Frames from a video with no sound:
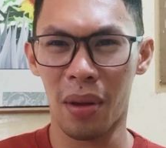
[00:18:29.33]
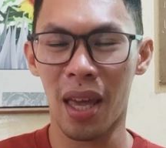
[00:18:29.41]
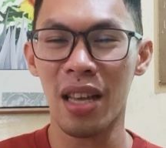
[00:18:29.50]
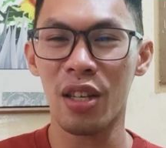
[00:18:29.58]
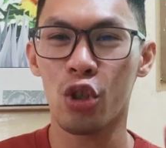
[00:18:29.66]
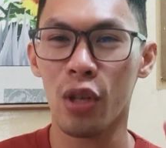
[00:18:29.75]

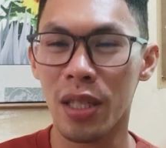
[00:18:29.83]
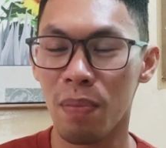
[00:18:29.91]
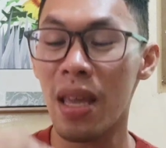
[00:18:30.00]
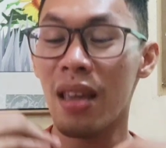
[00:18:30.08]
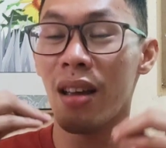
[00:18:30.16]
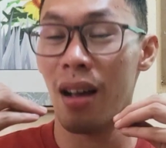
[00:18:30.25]
Okay, just
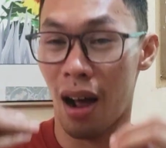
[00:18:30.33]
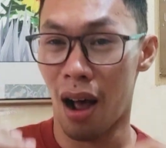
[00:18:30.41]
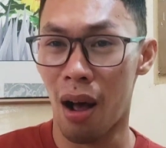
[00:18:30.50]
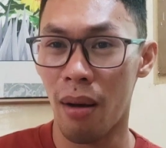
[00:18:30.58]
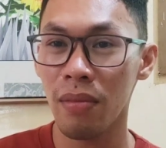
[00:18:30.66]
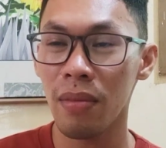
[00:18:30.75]
being
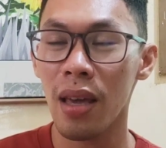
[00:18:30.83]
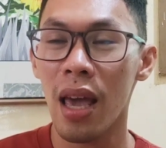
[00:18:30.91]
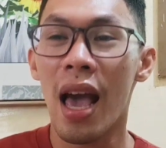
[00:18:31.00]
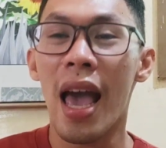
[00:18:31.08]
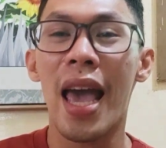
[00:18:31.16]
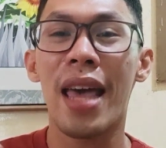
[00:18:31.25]
calm,
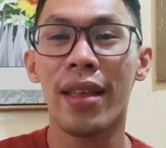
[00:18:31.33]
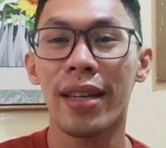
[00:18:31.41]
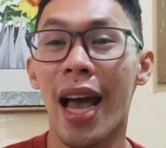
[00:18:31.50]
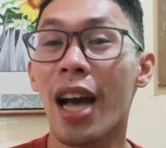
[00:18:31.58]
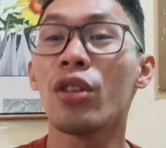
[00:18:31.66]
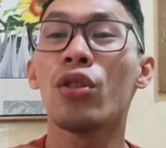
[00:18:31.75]
and that
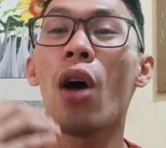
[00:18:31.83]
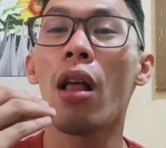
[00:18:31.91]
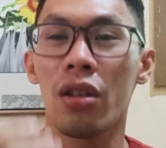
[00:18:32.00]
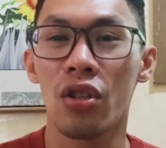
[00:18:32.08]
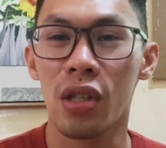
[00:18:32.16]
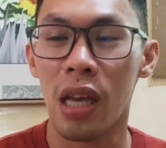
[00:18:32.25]

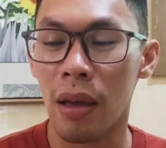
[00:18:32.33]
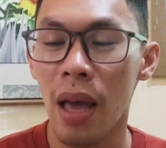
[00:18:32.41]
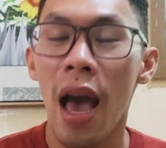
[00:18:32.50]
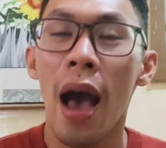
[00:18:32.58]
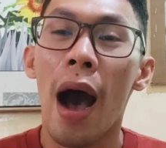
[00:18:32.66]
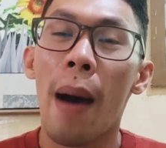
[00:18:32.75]
acknowledging,
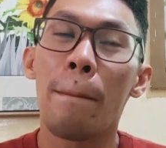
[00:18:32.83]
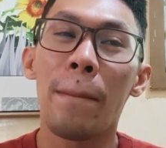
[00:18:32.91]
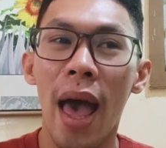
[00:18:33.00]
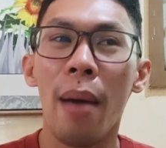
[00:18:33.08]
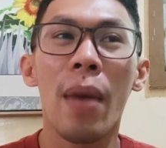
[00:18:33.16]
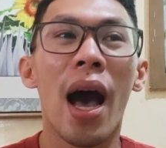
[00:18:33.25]

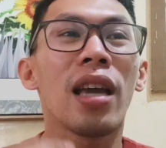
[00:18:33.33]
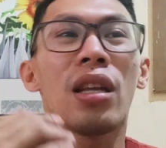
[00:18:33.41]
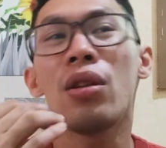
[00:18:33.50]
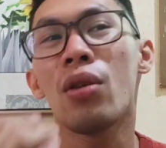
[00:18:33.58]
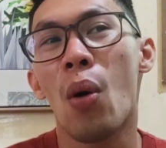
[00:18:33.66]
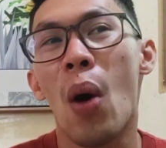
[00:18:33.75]
ma'am, I
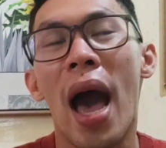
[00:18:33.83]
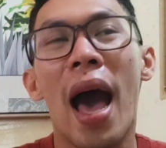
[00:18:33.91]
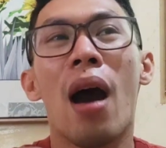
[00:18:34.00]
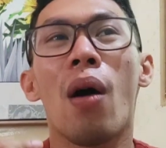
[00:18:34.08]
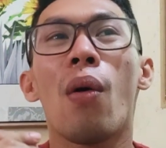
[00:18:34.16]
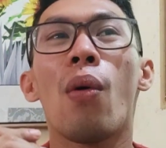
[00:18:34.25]
know
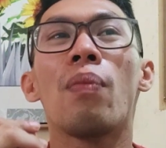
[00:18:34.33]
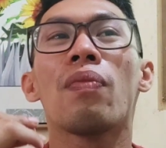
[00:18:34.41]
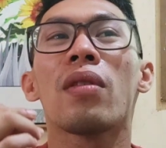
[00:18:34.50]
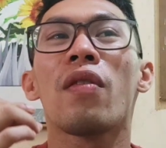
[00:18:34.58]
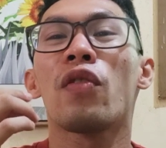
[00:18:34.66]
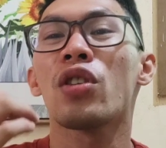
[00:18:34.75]
how
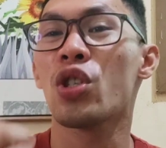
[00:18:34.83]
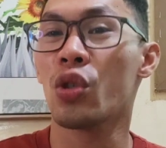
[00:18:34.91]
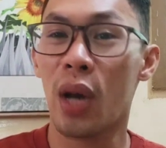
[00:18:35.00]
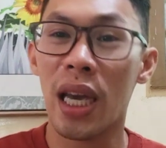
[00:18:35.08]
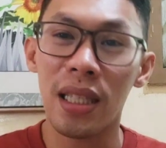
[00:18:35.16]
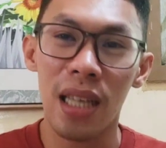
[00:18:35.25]

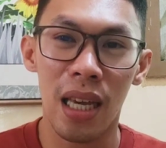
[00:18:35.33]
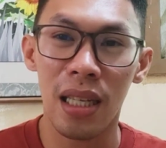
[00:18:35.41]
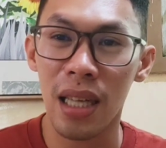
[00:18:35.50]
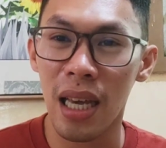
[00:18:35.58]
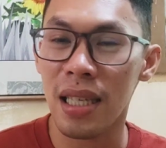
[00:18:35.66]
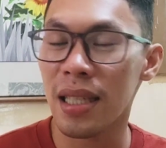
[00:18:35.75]
frustrating
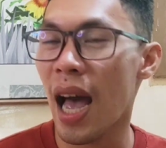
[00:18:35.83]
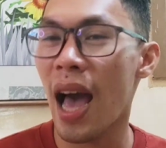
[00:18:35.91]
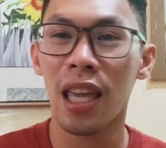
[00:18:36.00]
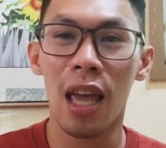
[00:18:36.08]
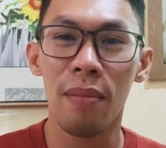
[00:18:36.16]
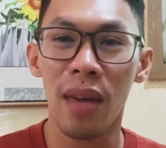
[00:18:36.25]
it is.
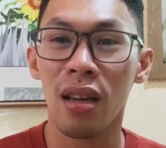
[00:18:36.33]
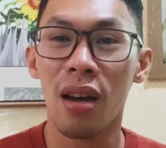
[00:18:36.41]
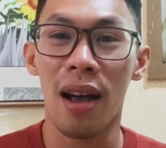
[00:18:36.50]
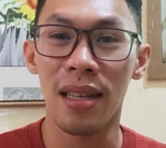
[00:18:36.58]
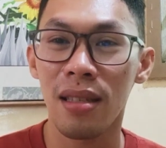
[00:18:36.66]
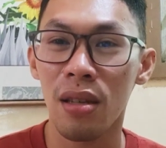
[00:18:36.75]
I am a
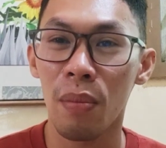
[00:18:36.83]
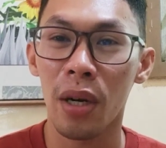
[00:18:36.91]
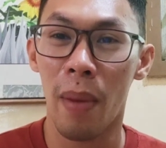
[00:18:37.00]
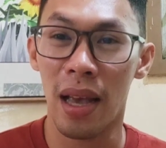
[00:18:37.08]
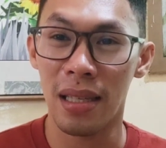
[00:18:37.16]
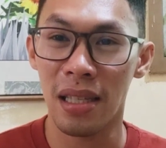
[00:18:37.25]

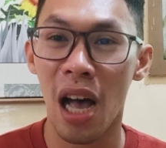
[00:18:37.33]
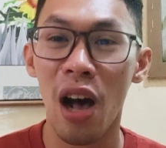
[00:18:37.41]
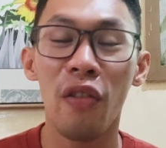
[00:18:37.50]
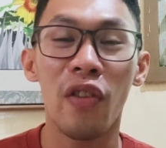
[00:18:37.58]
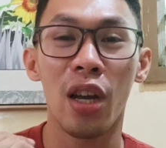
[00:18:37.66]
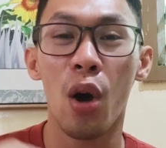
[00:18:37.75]
customer
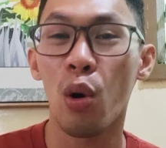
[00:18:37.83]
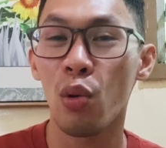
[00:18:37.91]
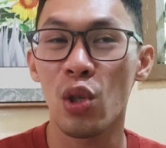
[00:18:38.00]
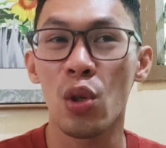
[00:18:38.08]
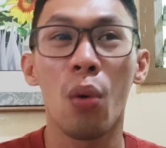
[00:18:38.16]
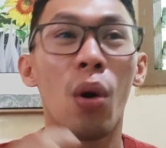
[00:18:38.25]
myself. I
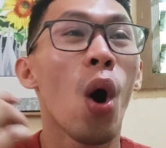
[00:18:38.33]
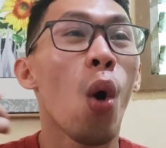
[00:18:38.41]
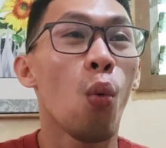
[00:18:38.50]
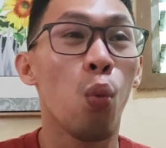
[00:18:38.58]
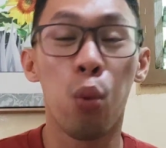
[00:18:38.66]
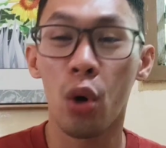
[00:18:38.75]
also
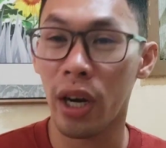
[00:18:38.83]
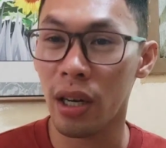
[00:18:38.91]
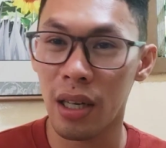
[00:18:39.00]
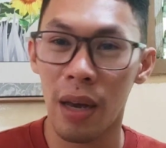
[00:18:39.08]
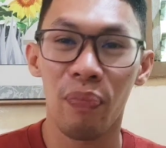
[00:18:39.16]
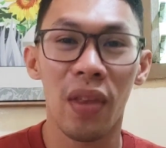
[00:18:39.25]

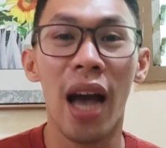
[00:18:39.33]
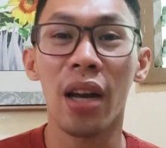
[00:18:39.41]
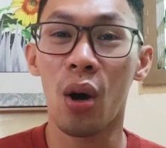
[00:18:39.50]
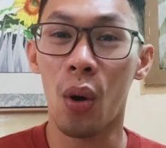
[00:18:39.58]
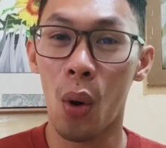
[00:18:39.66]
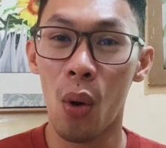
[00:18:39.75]
work at
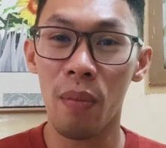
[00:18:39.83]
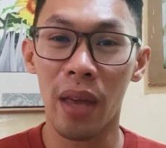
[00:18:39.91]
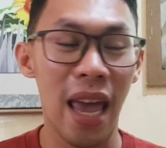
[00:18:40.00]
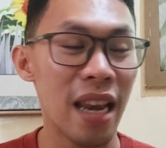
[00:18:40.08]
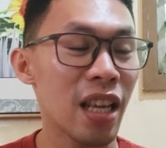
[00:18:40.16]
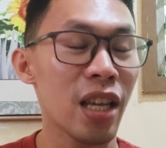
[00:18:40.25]
home,
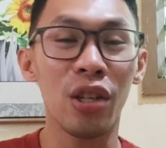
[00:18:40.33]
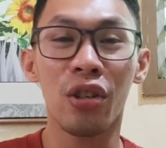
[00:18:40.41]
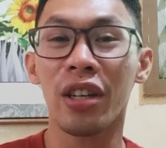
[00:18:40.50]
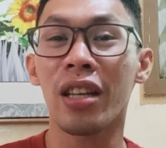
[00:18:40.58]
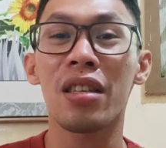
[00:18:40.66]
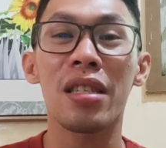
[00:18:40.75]
and
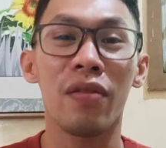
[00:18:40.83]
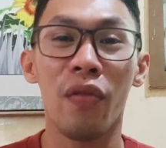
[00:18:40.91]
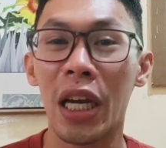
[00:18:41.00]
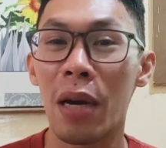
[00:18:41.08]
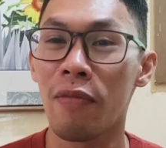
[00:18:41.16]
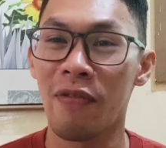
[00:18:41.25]
internet is
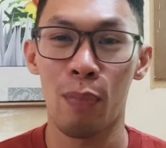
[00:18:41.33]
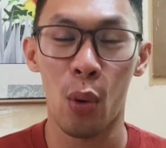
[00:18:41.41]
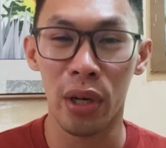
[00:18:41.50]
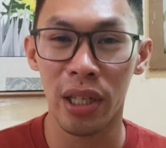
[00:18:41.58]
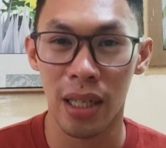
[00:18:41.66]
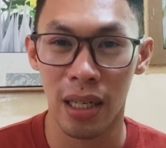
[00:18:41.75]
very
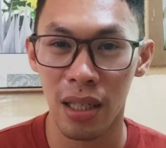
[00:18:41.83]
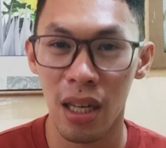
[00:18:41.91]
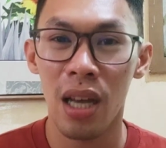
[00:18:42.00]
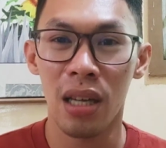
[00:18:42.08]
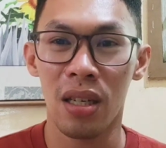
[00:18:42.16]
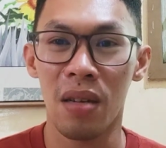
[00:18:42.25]
important
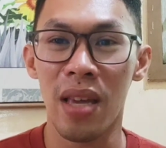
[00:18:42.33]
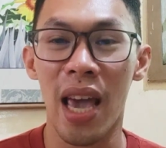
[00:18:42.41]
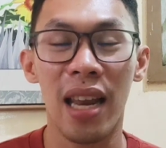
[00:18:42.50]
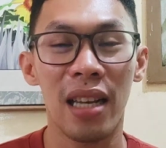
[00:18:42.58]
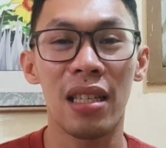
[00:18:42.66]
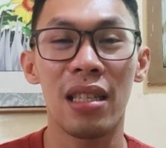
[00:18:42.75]
to me,
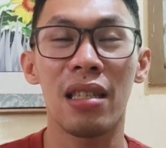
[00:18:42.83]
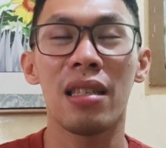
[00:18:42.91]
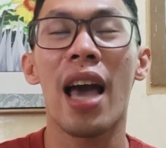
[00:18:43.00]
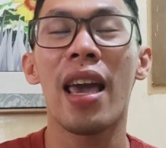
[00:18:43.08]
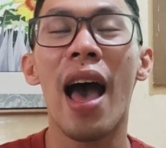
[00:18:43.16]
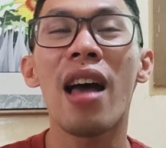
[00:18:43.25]
and
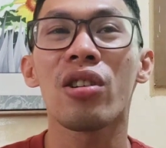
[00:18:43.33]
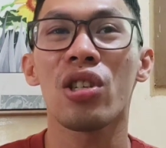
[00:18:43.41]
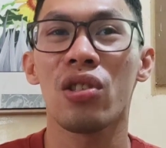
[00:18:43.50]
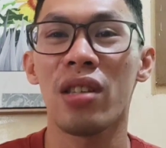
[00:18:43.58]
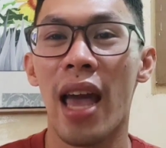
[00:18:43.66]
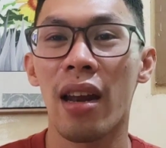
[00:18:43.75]
I
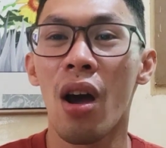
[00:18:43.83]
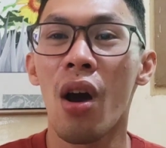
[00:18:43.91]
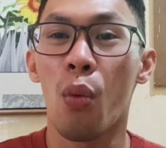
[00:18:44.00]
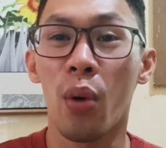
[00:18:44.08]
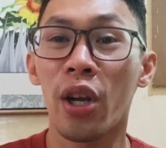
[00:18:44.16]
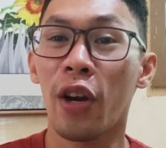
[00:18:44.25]
understand
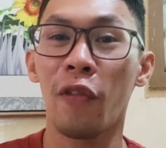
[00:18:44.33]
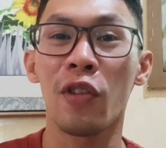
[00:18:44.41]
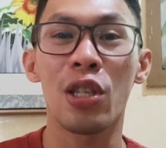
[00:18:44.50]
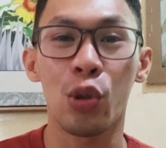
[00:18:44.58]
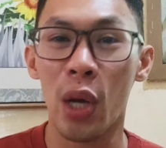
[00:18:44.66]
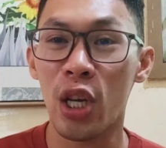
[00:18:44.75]
where your
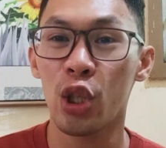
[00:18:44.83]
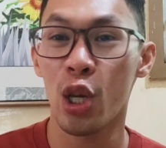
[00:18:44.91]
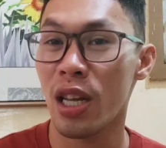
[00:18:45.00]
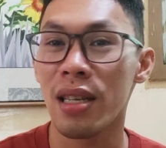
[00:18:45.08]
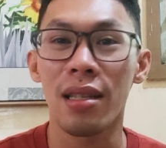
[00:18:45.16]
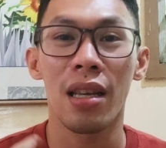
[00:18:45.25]

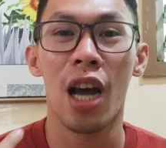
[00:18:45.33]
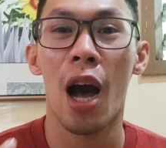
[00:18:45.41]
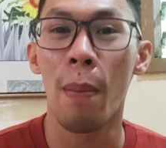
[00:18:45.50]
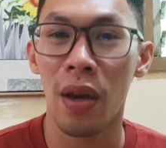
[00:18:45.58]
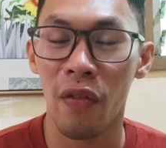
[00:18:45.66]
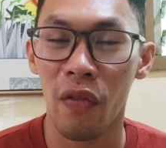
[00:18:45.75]
frustration is
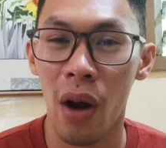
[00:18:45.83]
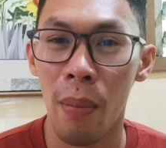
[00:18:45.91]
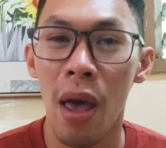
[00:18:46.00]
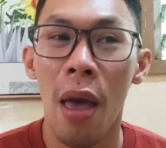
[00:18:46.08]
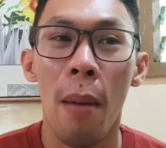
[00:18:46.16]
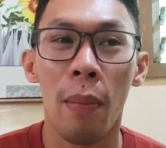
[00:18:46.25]
coming from.